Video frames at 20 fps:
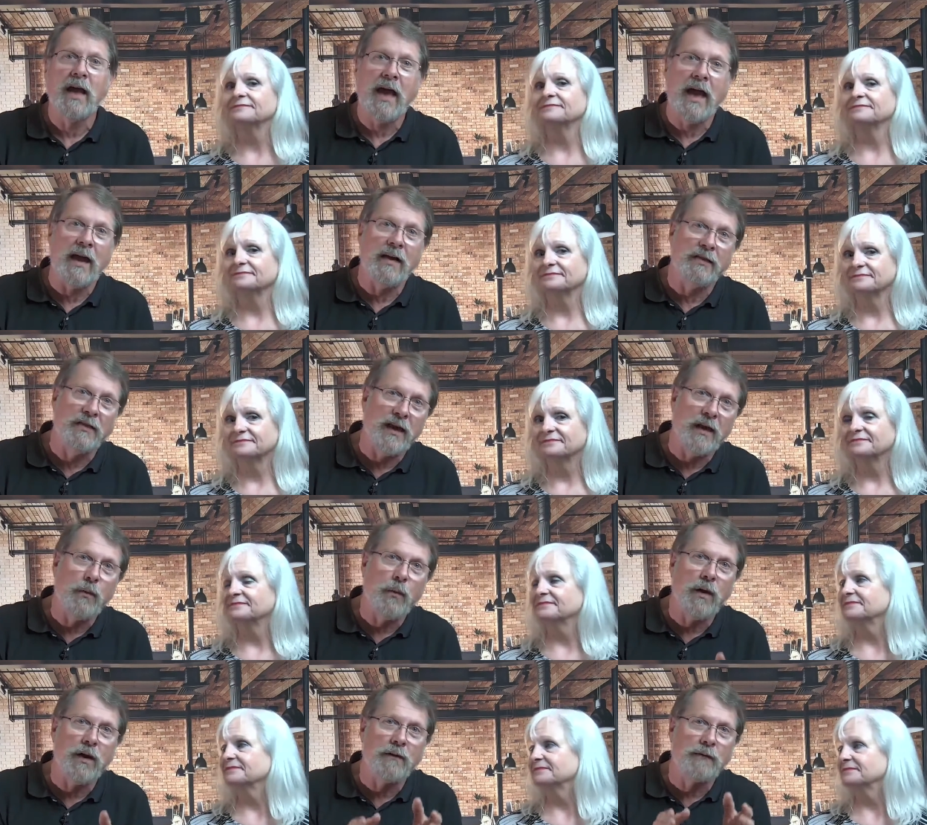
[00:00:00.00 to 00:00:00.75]
Speaker 1: and
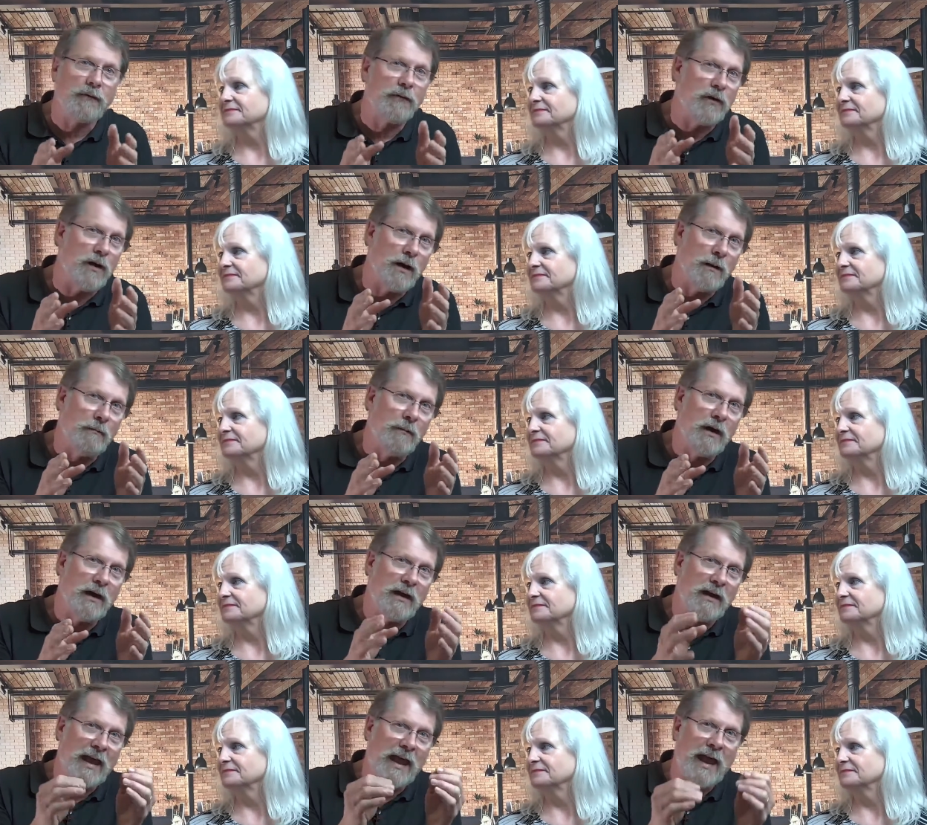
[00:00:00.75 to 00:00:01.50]
they went from
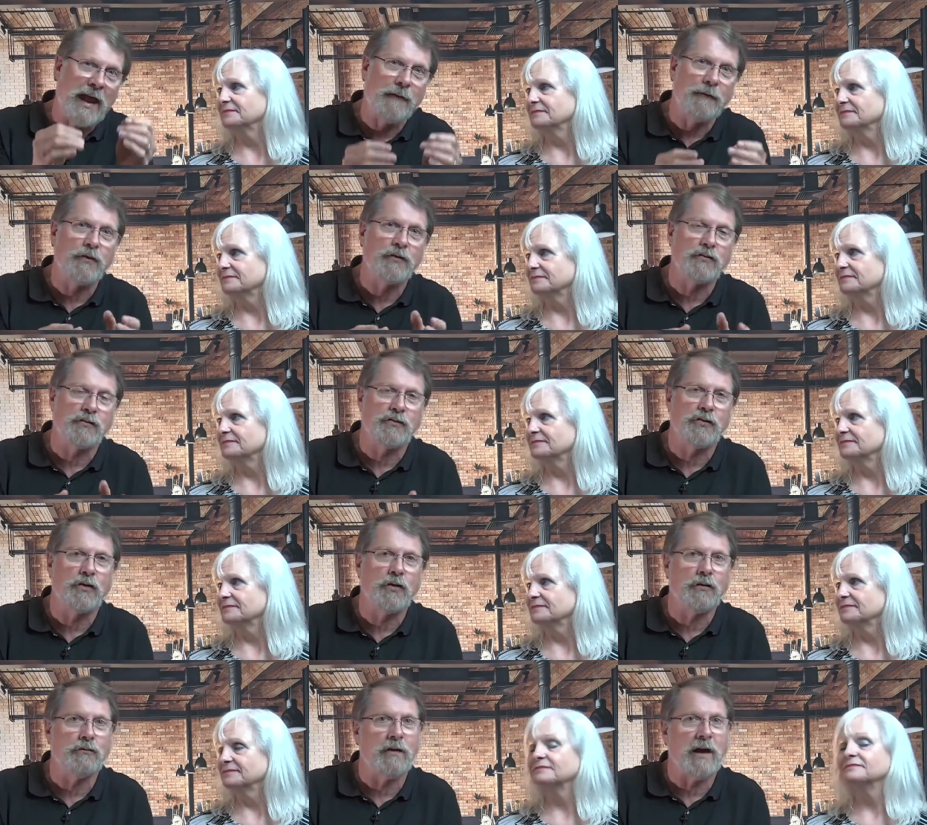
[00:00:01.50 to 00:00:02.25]
an average
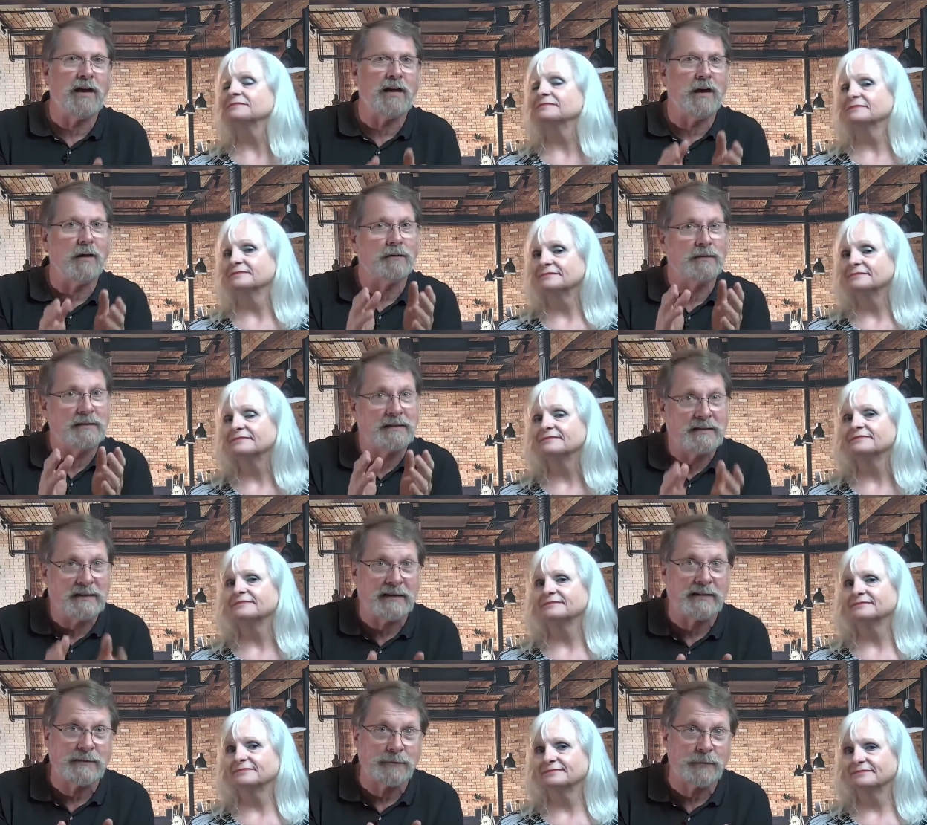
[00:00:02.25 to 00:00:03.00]
return rate of
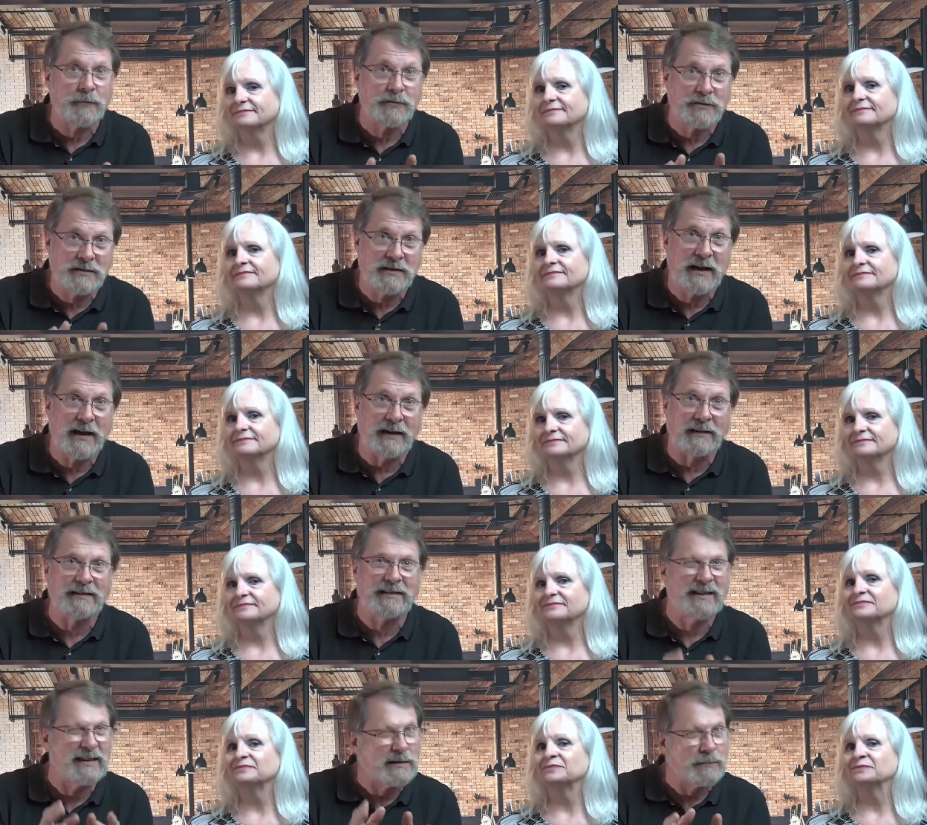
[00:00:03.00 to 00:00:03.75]
6%,
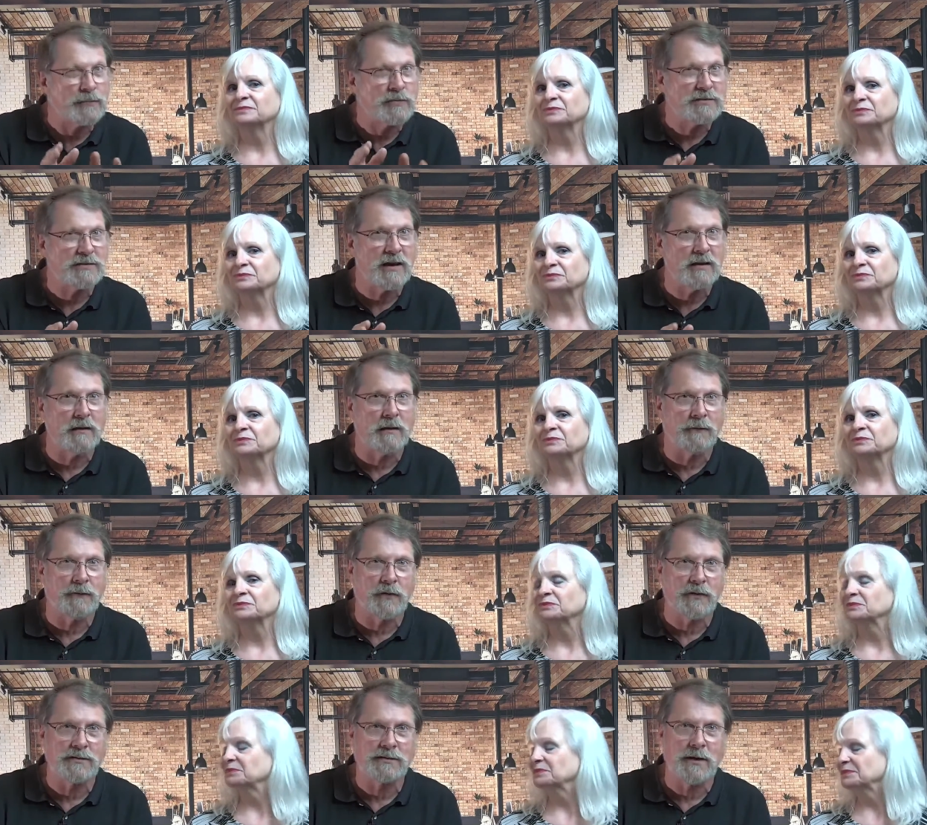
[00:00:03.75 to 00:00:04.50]
6% of their
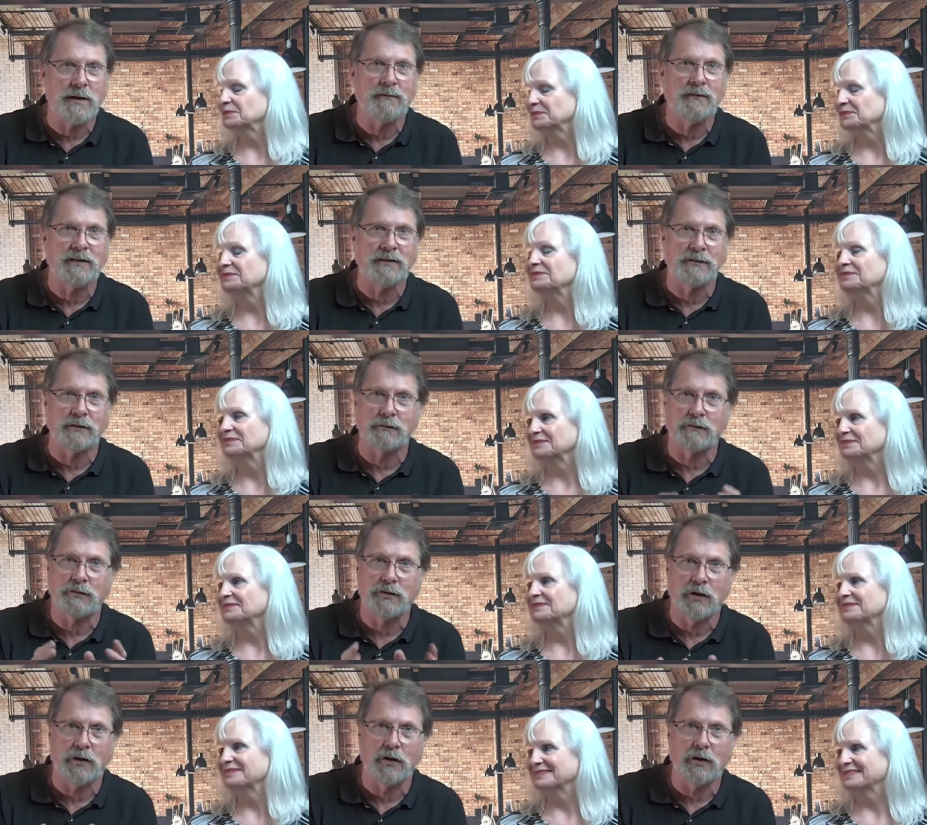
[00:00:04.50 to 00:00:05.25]
first time visitors
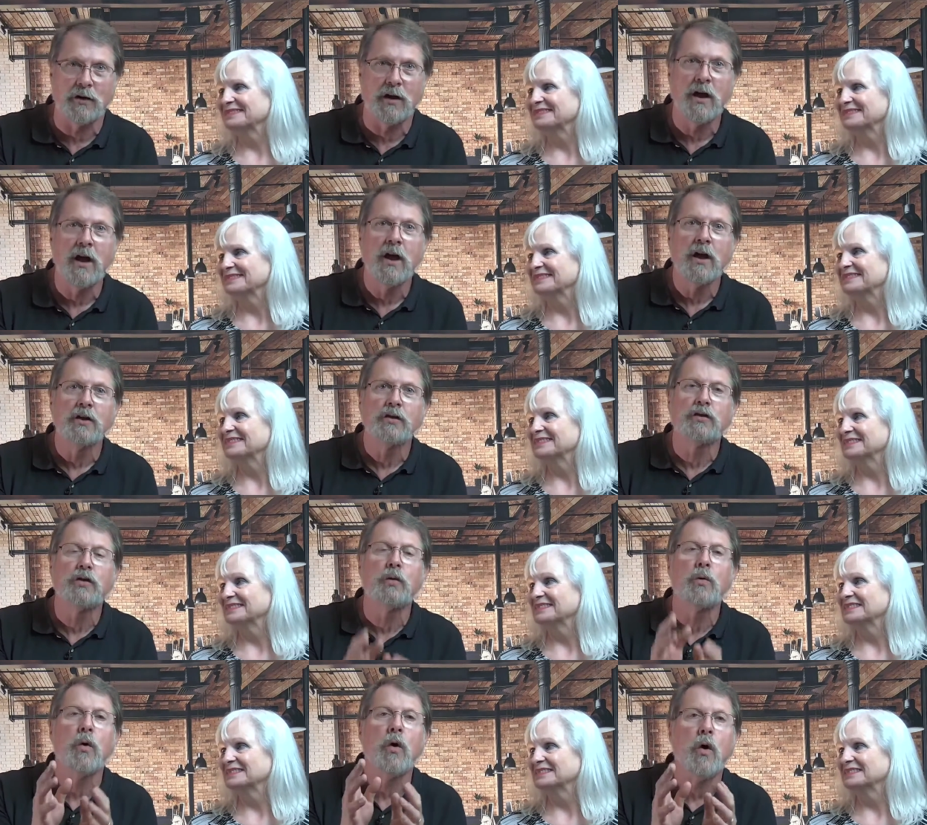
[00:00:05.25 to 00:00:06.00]
returned,
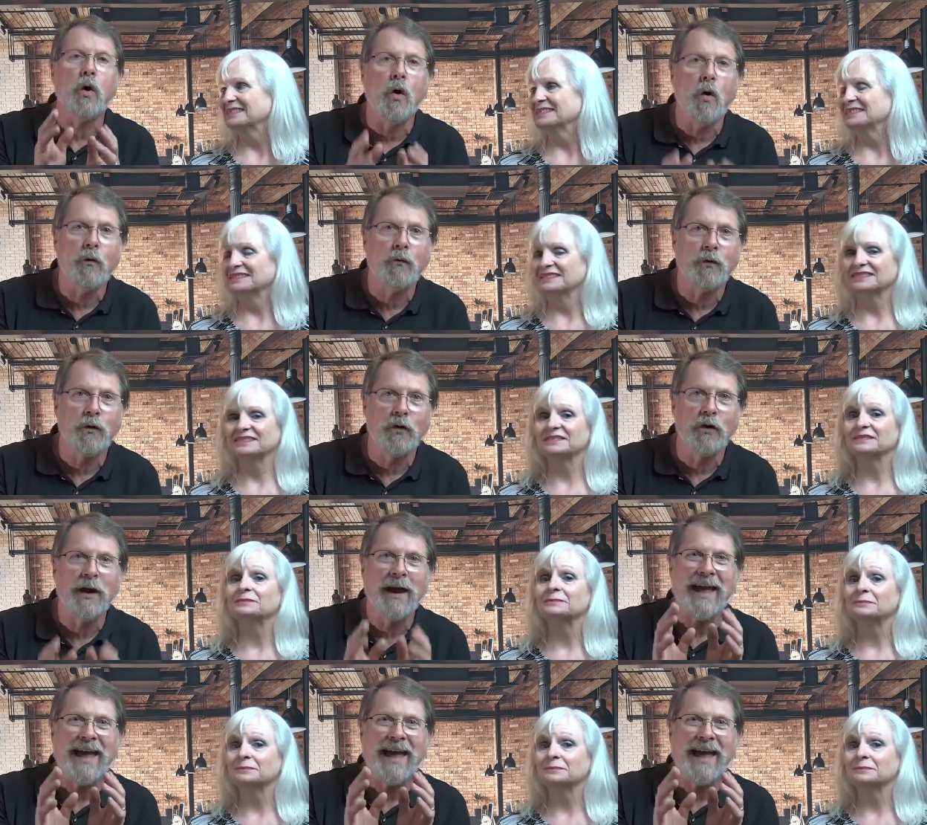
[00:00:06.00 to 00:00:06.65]
to over